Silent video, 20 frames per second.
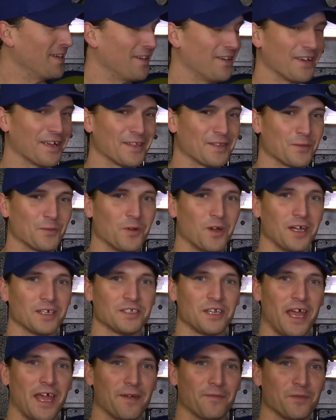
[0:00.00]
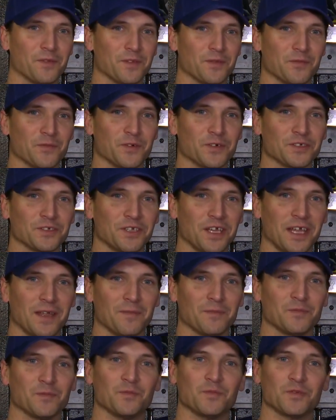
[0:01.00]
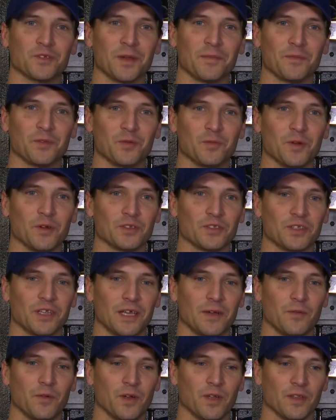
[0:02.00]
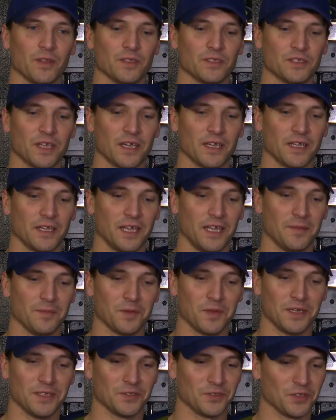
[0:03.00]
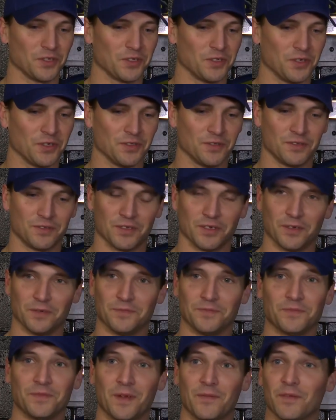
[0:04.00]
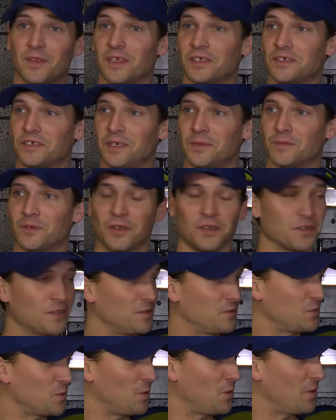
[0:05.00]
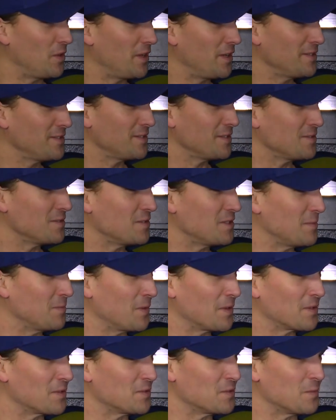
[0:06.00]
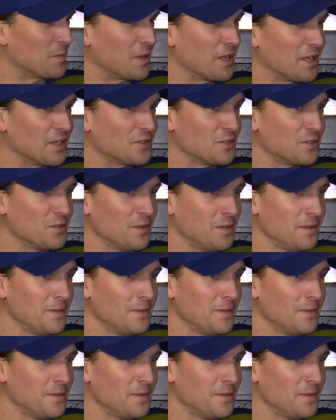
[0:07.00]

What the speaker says: You know, I got to watch half of the first game, slept through most of that one, and the second game guys look good. So everything seems under control here. So it doesn't seem like there's a big issue.